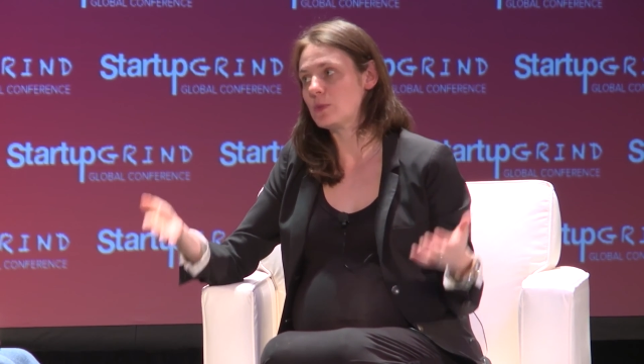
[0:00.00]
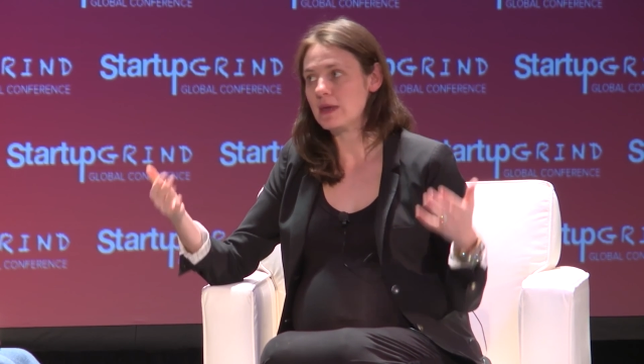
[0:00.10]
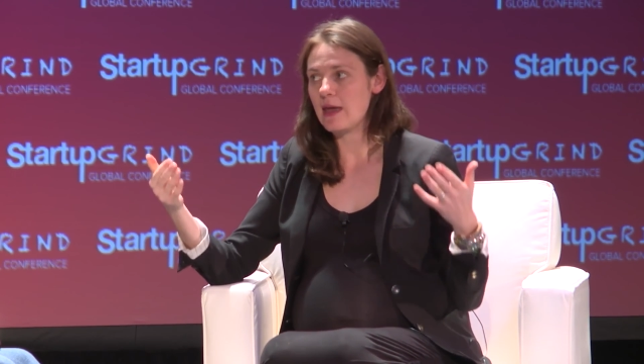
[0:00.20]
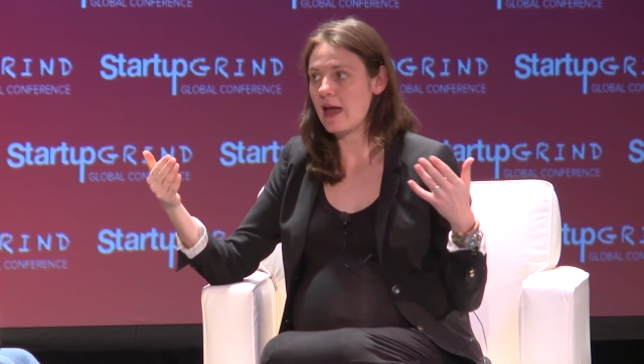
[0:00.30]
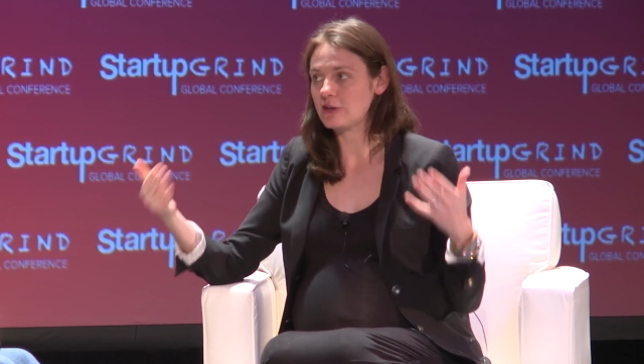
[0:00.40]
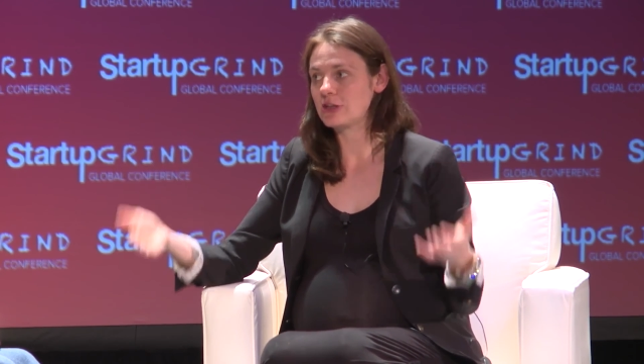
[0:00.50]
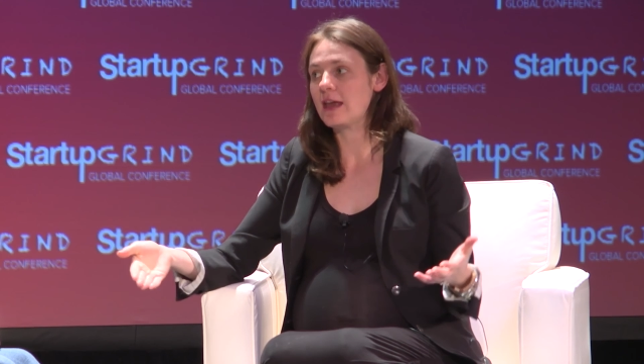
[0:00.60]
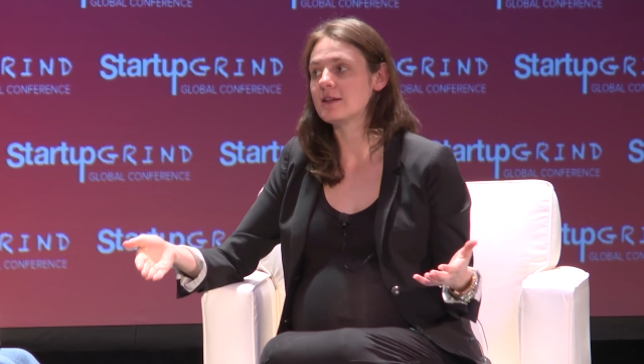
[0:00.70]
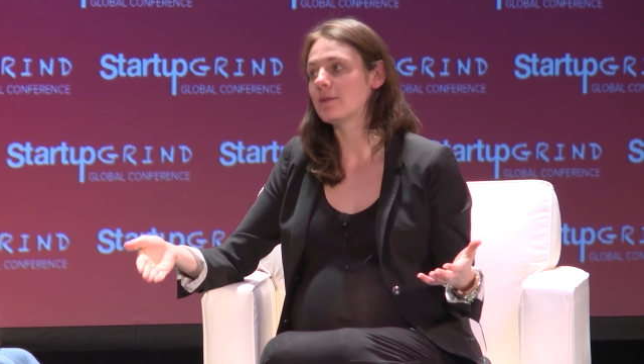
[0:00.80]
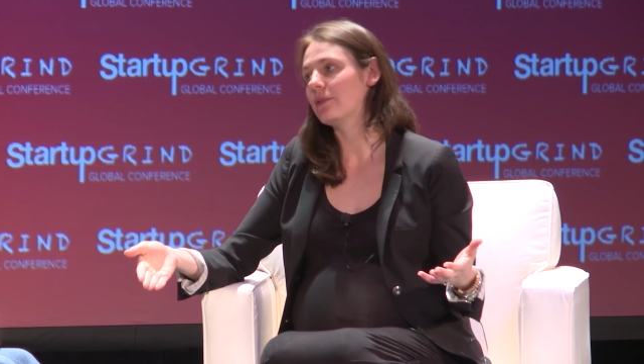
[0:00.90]
So we actually
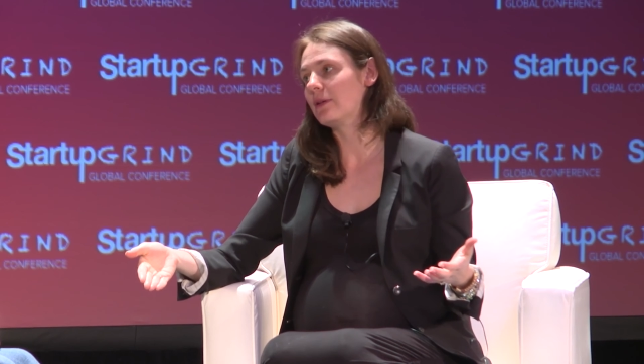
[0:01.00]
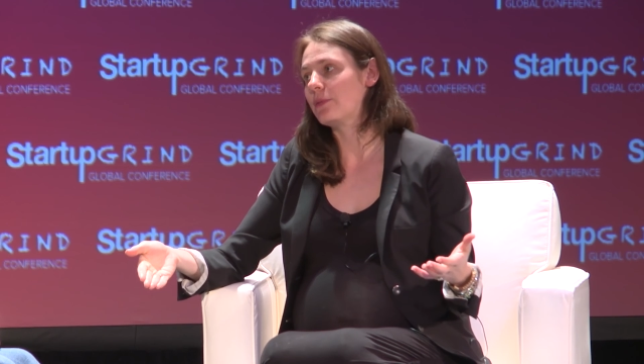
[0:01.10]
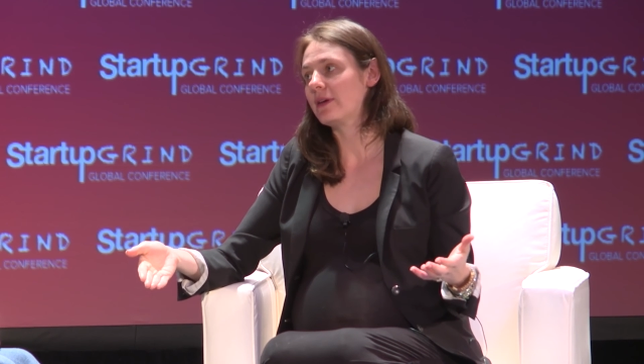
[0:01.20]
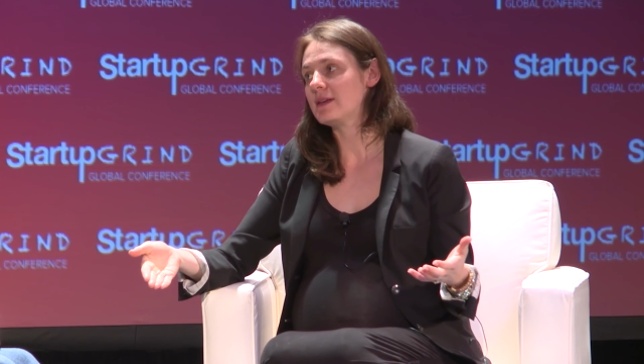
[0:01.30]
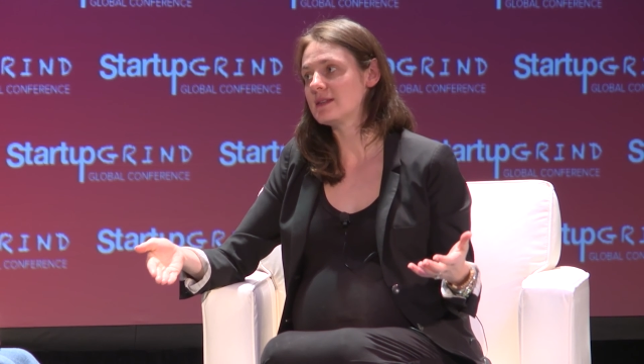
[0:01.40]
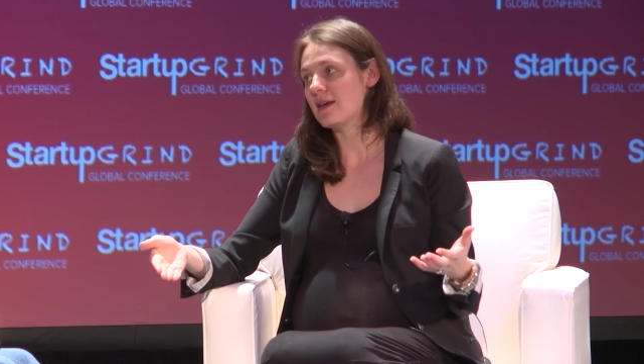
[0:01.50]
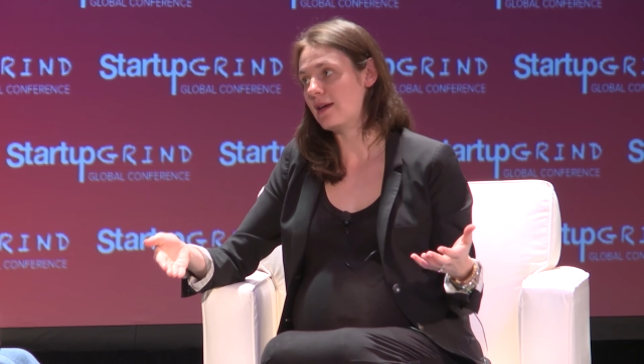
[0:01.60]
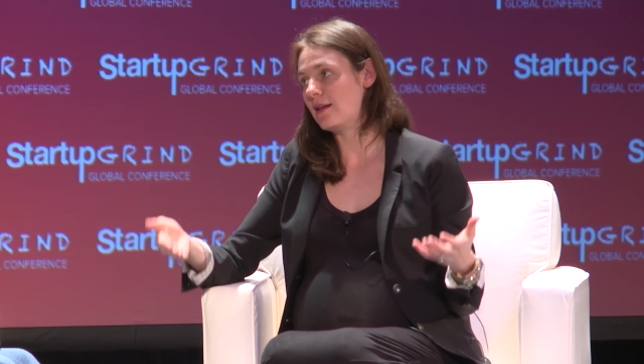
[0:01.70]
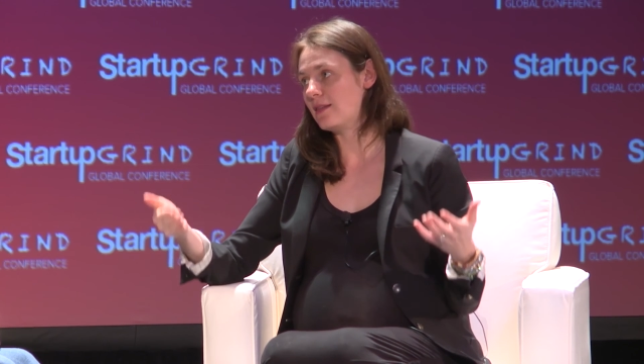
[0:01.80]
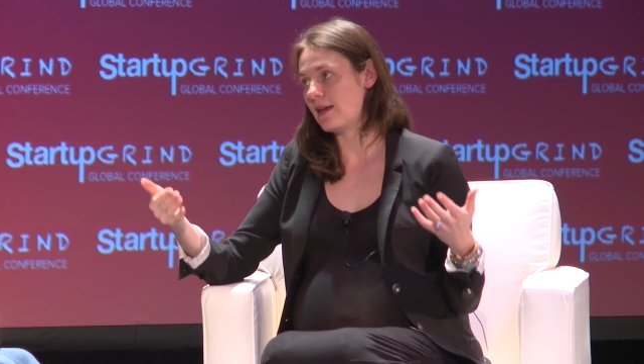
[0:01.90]
end up in a place
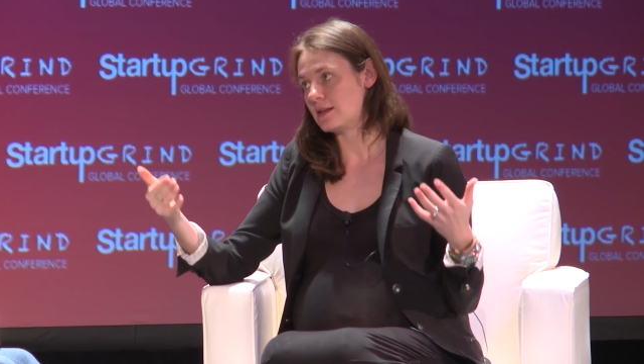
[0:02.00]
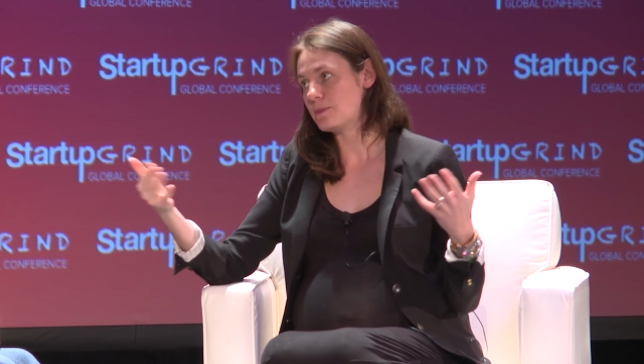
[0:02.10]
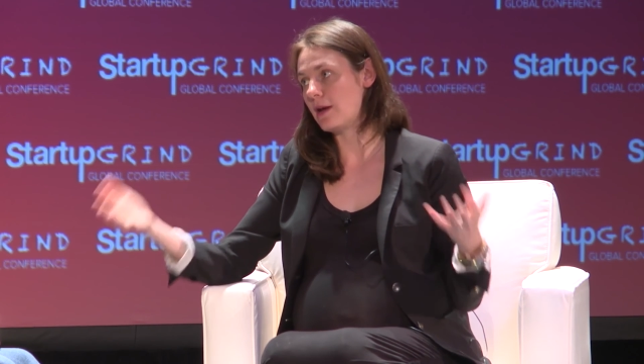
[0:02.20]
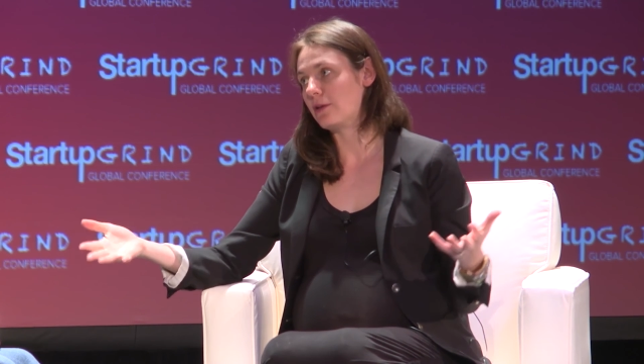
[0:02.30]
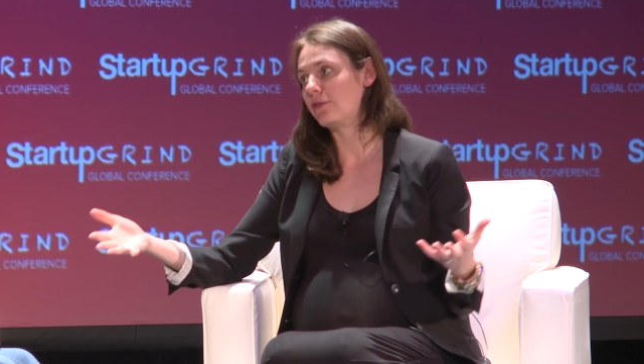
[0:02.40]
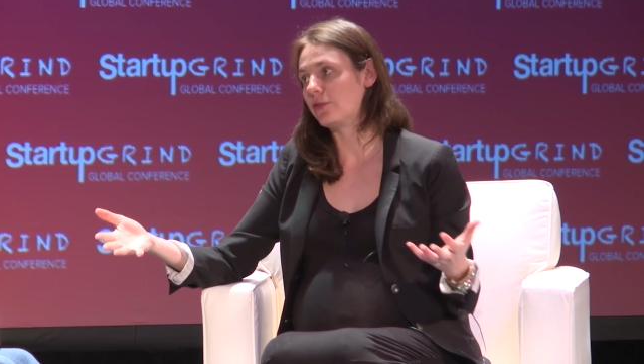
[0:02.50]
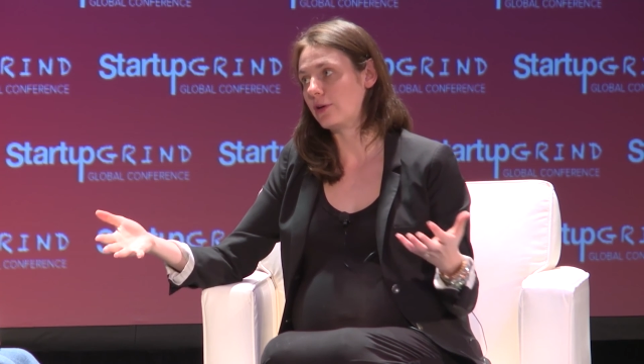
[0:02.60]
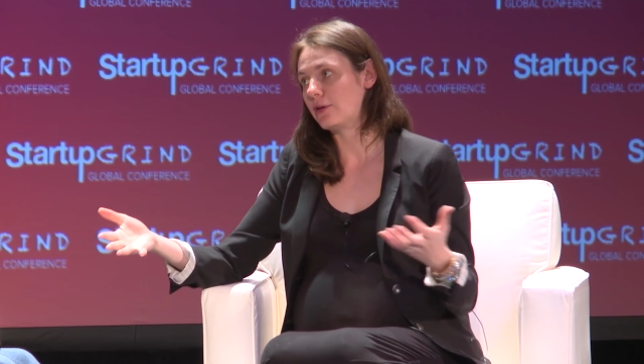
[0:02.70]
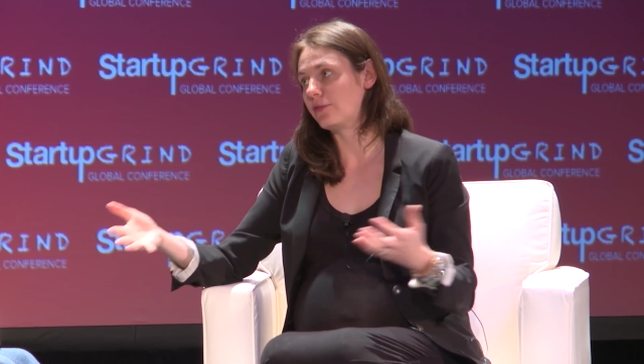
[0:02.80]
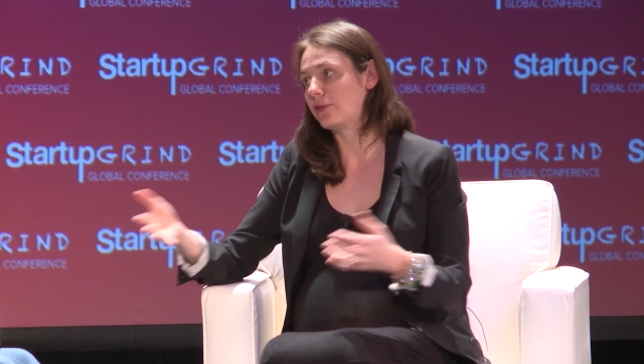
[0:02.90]
that, that's better for,